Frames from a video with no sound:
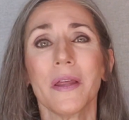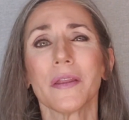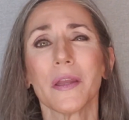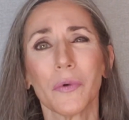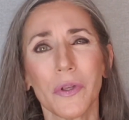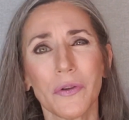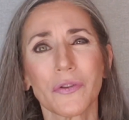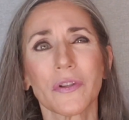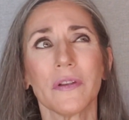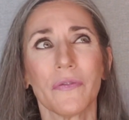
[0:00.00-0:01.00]
They will
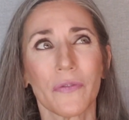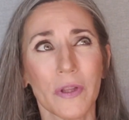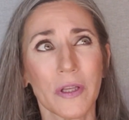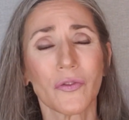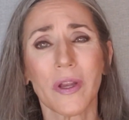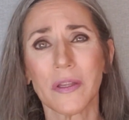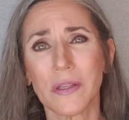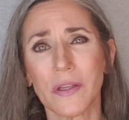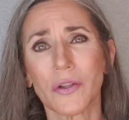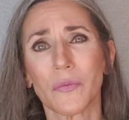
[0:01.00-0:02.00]
usually fully
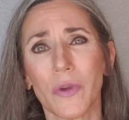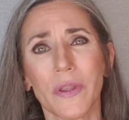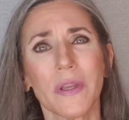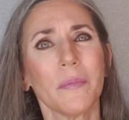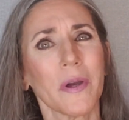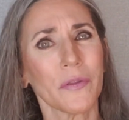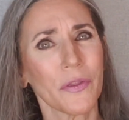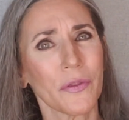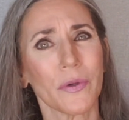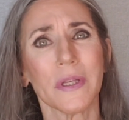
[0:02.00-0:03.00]
transition within about
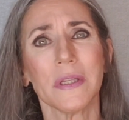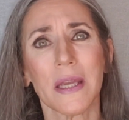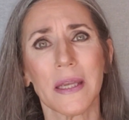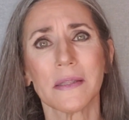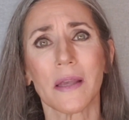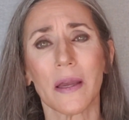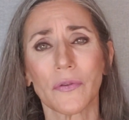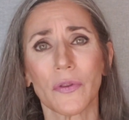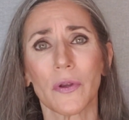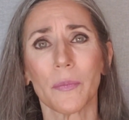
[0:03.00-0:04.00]
30 days
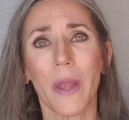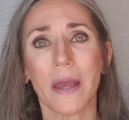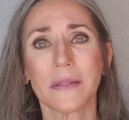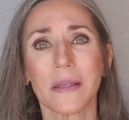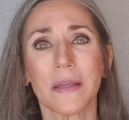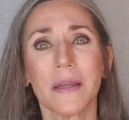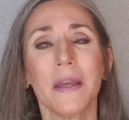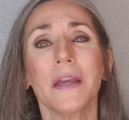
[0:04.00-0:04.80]
after their passing.